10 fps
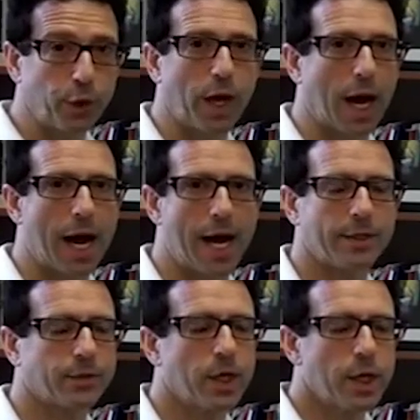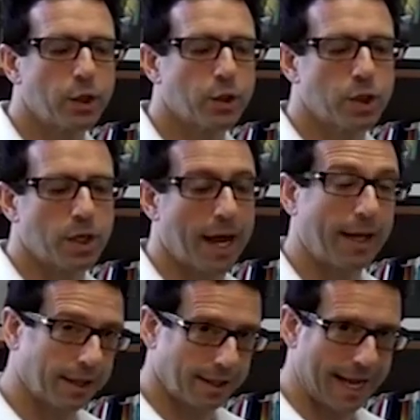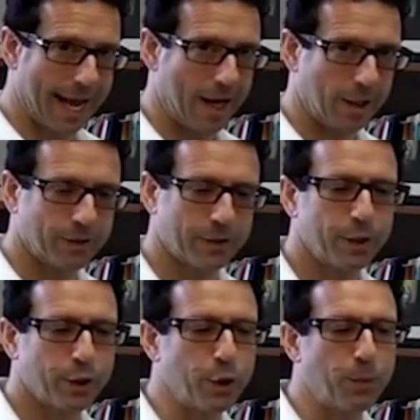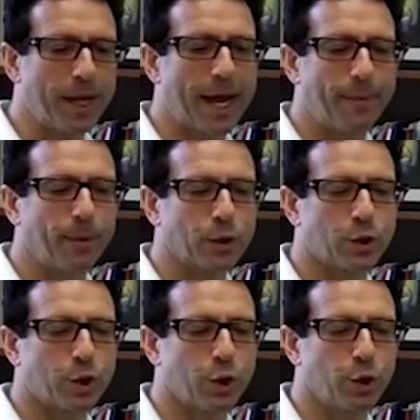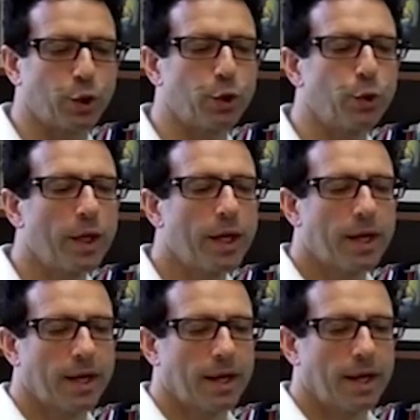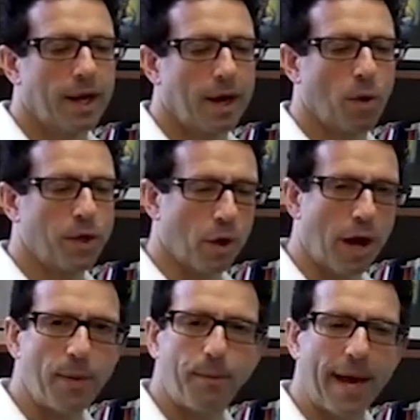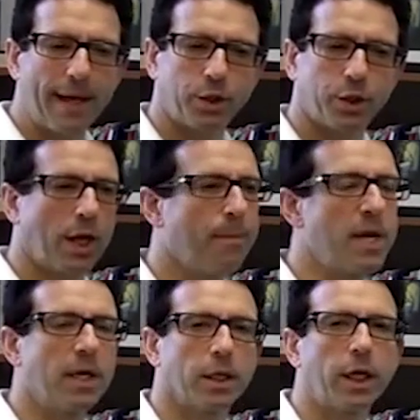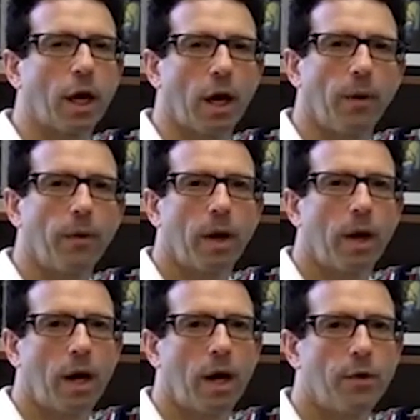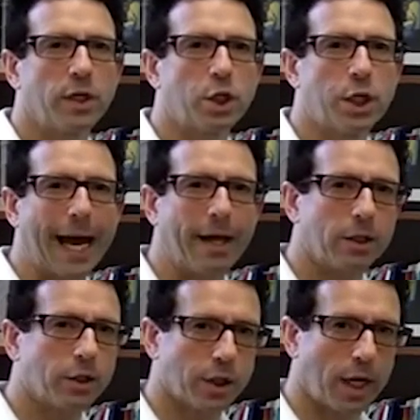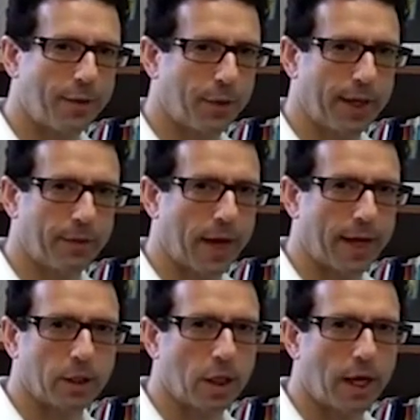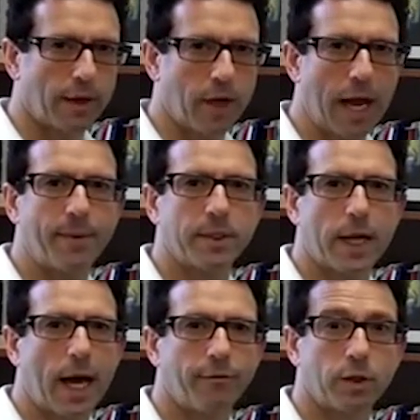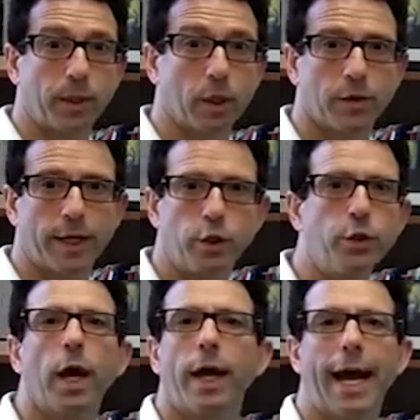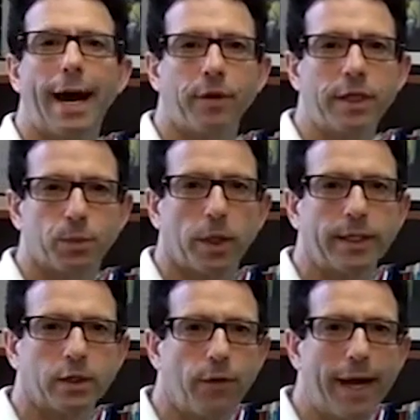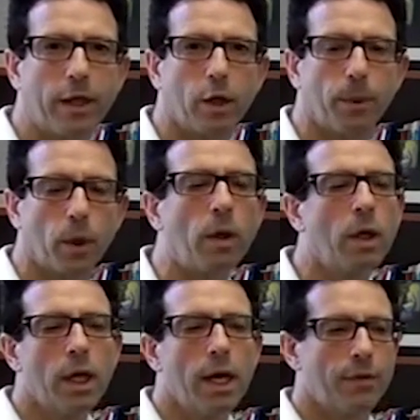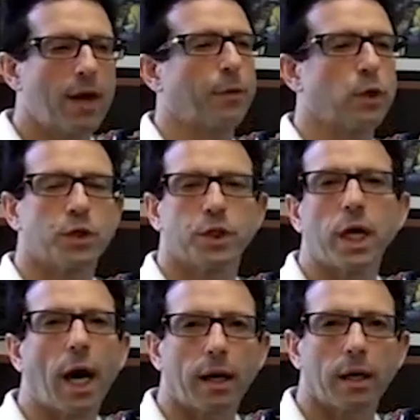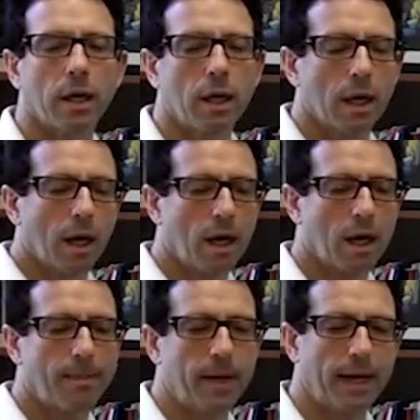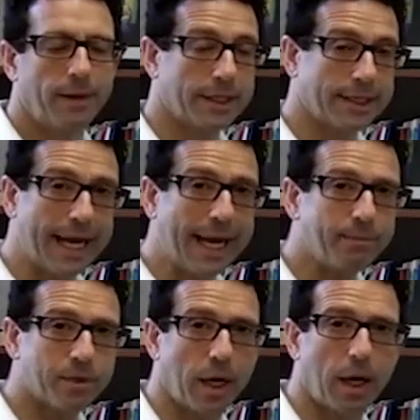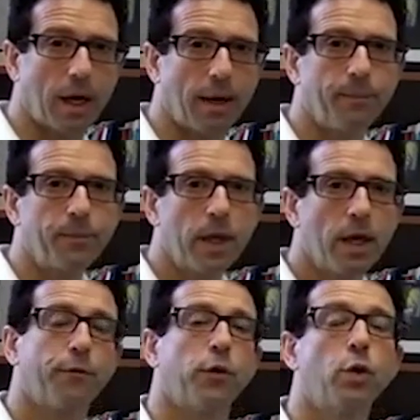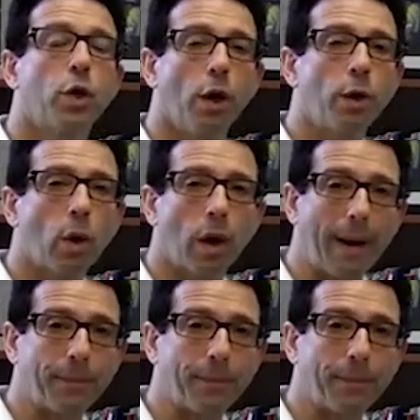for you guys and gals to be able to, when you're on the bench, immediately go. The challenge, I think, that a lot of chemists have is because they do not have these plates available, that they're stuck. And at the same time, if you go to our